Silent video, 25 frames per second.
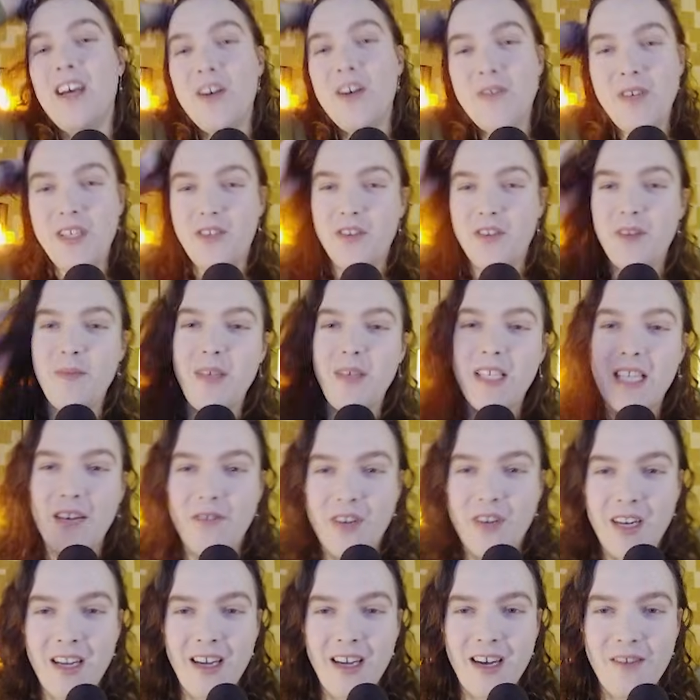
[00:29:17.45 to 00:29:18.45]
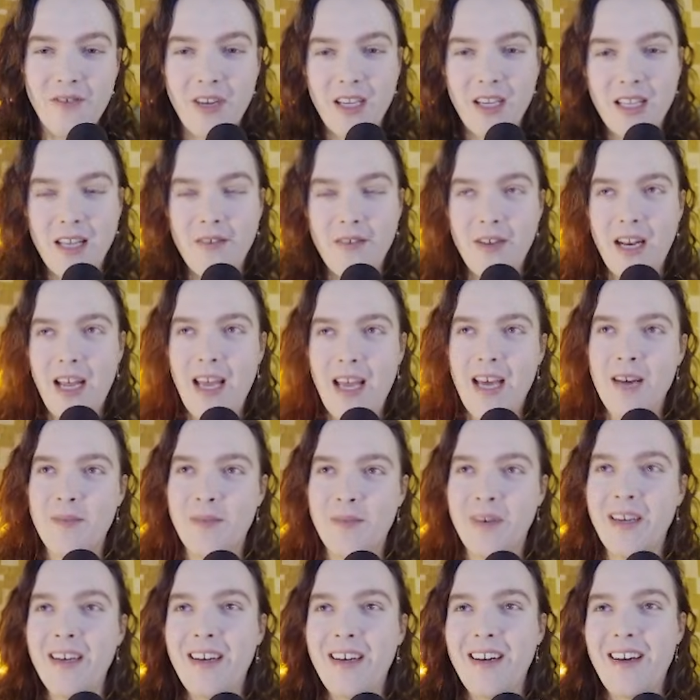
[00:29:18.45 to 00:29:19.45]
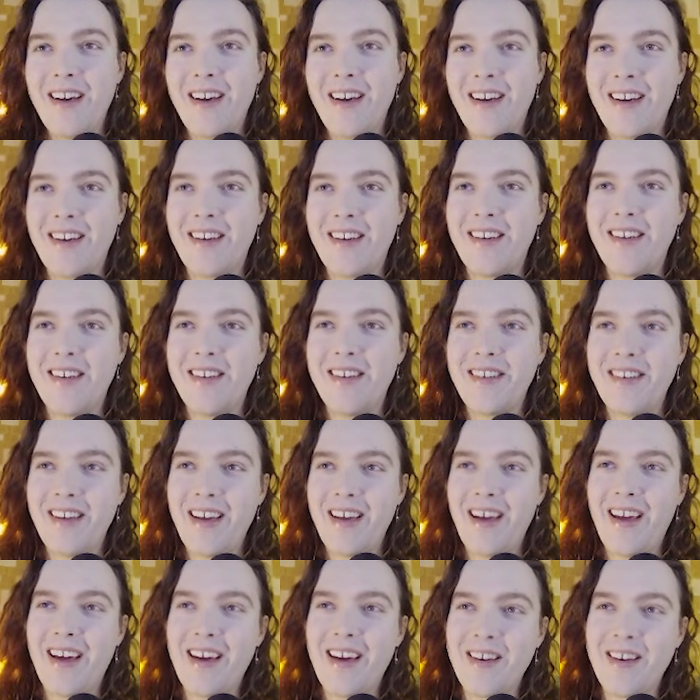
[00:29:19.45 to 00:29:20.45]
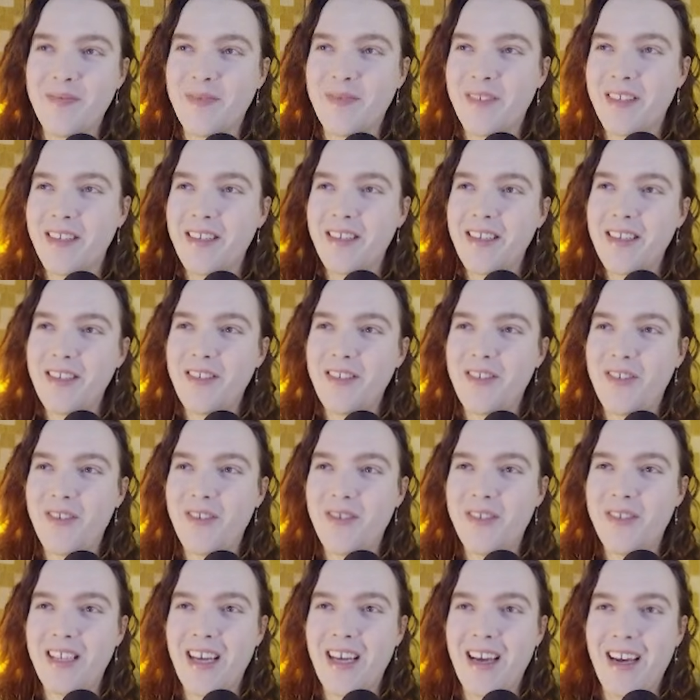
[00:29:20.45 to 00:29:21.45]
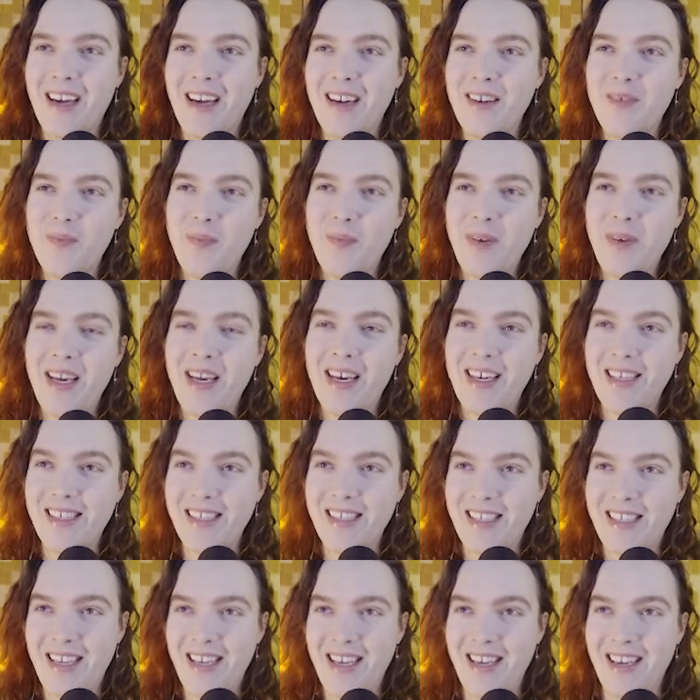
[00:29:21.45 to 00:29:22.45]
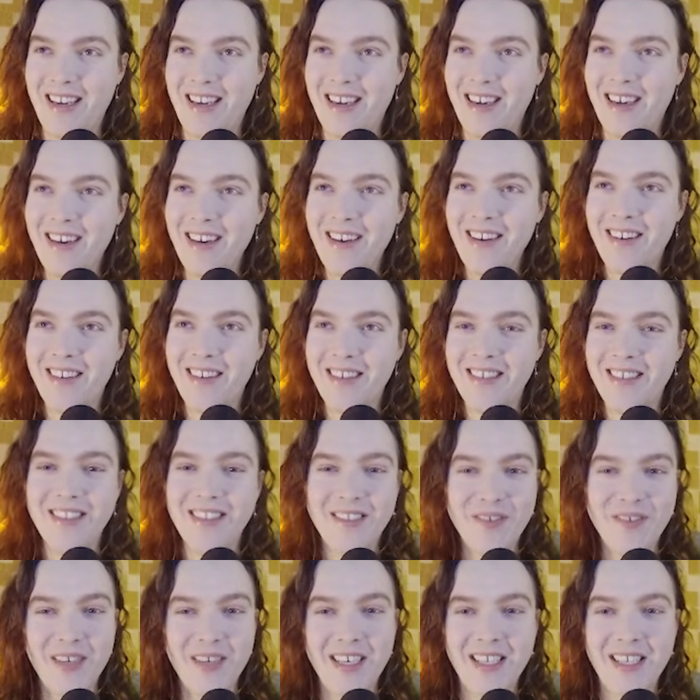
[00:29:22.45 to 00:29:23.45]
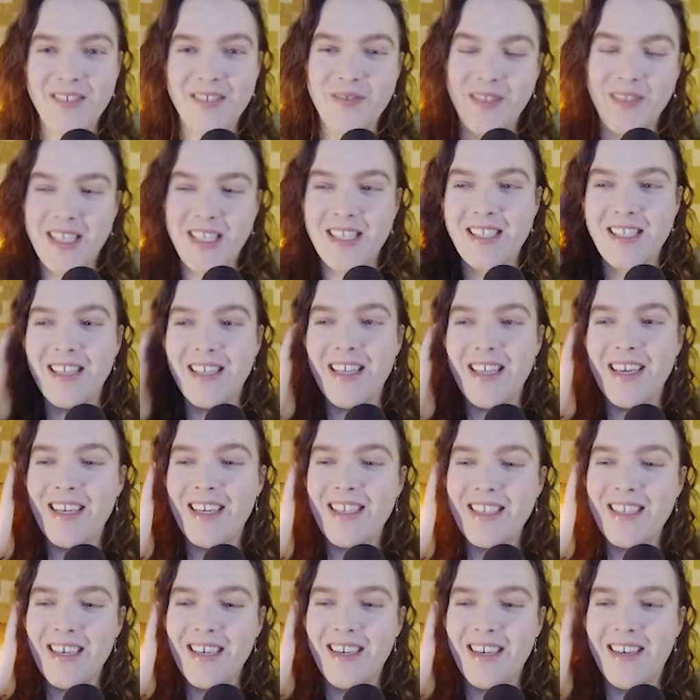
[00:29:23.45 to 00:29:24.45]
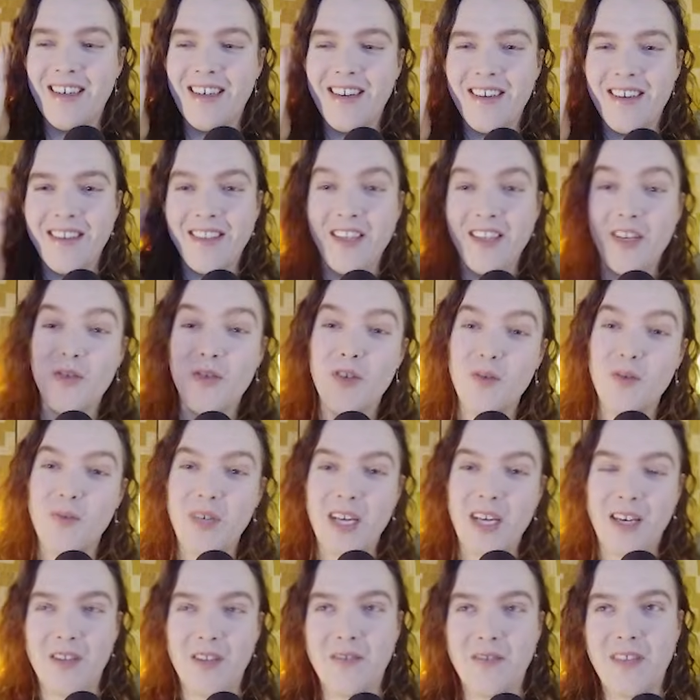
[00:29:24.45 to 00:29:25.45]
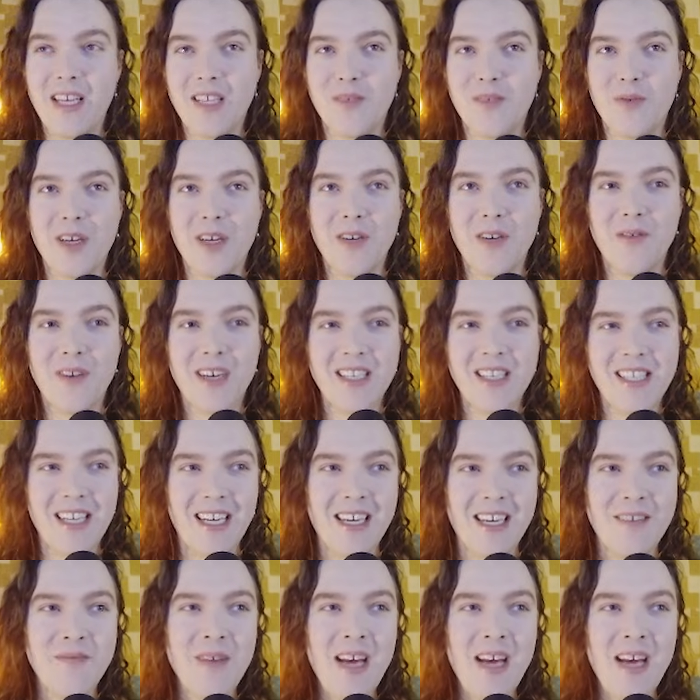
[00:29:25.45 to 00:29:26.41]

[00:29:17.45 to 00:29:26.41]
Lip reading: We stream these every 11 a.m. Tuesday PST on Twitch, which is linked on the YouTube channel if that's where you're watching it.